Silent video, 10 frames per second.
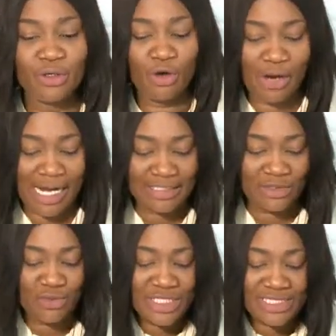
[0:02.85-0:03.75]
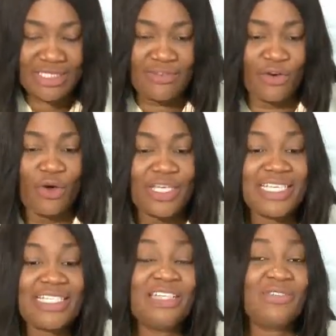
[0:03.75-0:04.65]
or at risk for
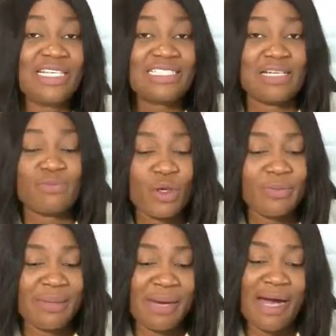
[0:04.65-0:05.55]
kidney related problem,